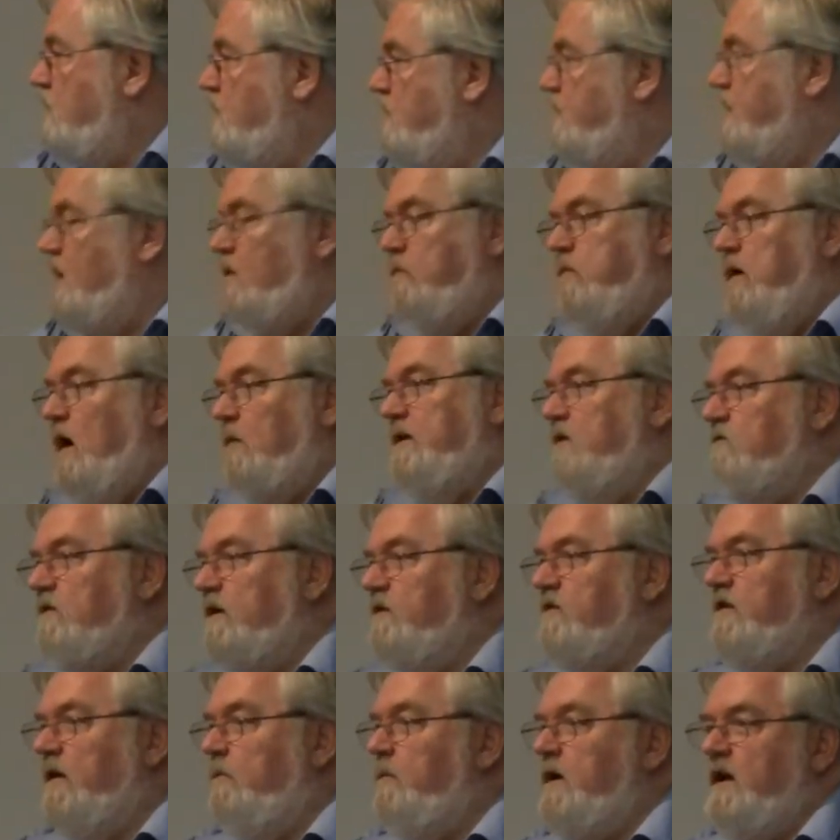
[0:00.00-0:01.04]
They'll probably
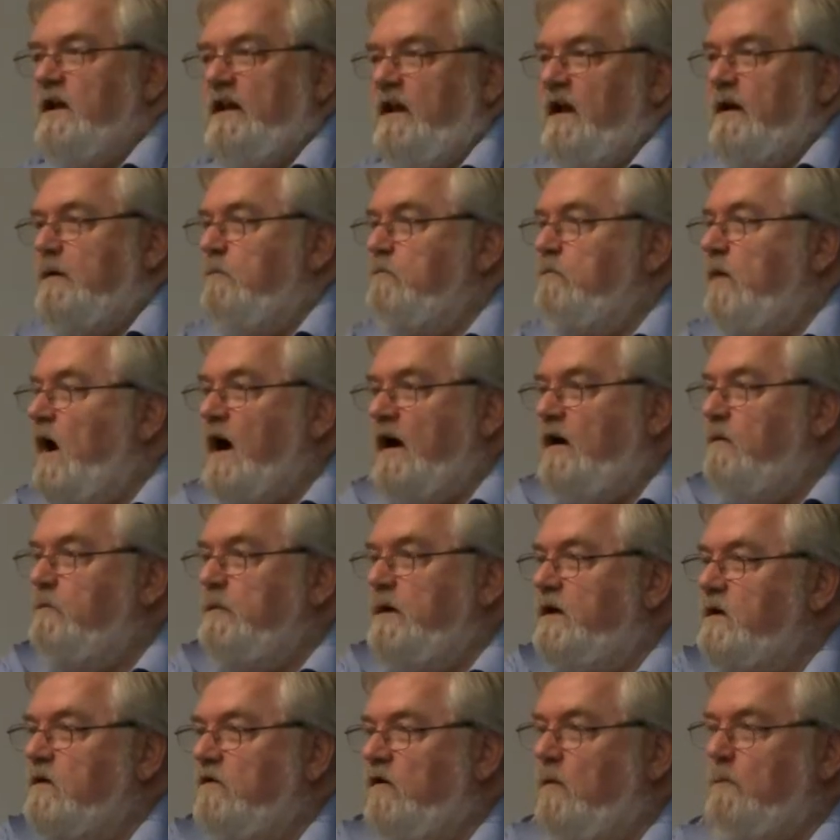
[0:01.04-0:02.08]
run somebody like
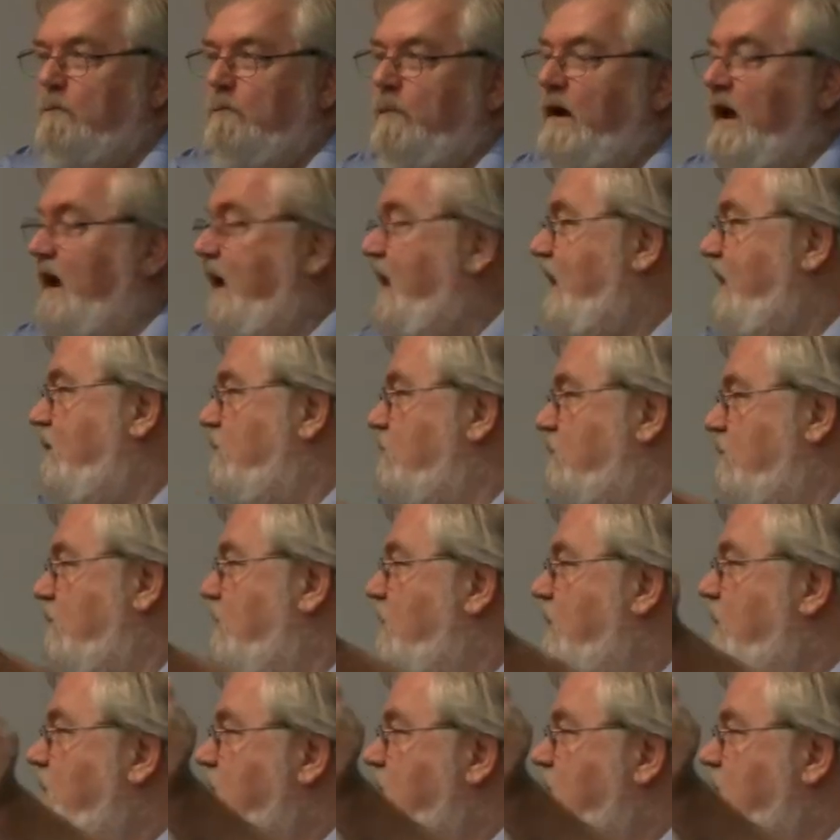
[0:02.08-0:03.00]
Bachman or Payne or